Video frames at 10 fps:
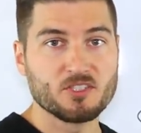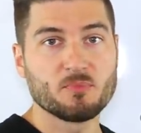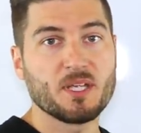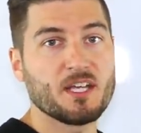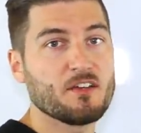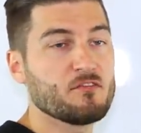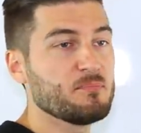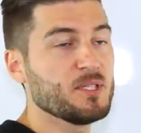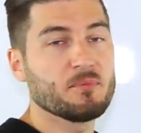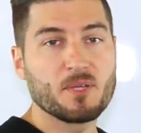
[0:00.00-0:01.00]
you may have
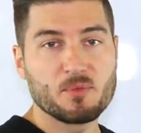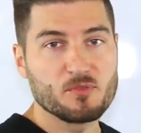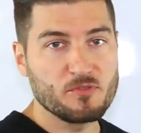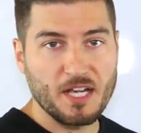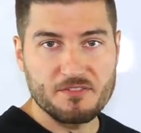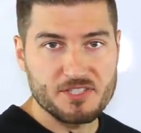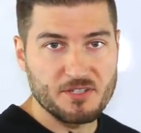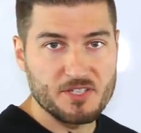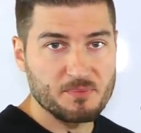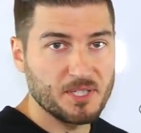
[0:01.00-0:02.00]
BMW 5
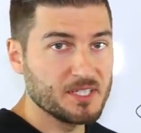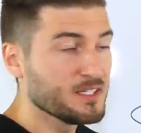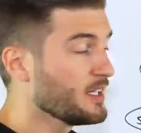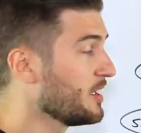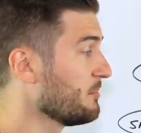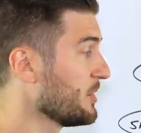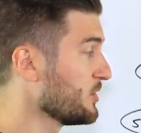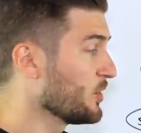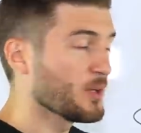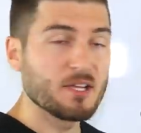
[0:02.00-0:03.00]
Series money, but
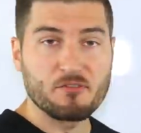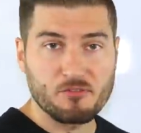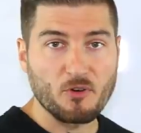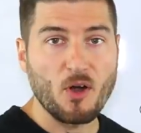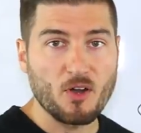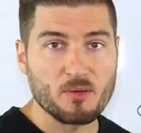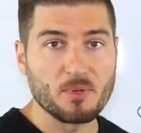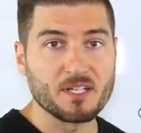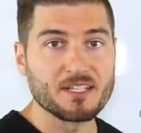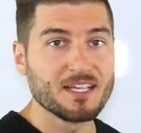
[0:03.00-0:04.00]
you don't have Ferrari
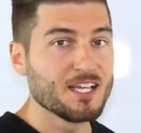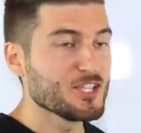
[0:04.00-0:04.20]
money.